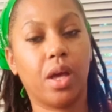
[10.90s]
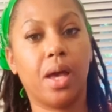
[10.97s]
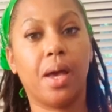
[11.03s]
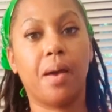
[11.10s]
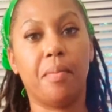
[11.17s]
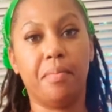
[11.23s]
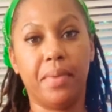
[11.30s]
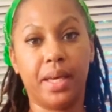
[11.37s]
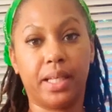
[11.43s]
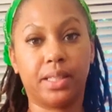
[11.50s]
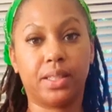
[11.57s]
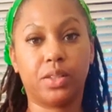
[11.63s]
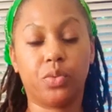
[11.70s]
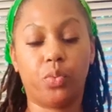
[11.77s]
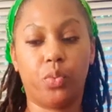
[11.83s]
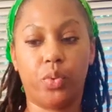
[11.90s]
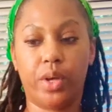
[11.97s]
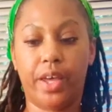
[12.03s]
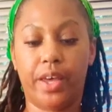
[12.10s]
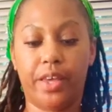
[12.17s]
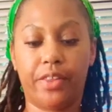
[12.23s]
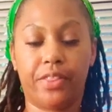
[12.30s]
mixed
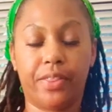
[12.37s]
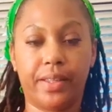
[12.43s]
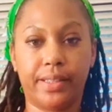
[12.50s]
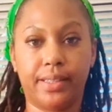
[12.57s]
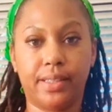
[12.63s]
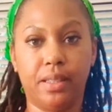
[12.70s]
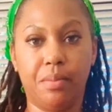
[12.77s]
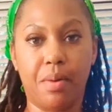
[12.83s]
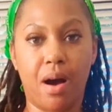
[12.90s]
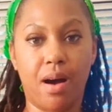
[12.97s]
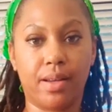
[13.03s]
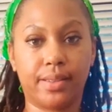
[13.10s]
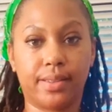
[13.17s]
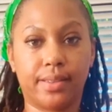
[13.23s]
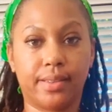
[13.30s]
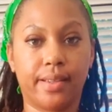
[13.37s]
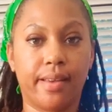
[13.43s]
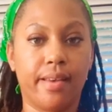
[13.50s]
with sea moss.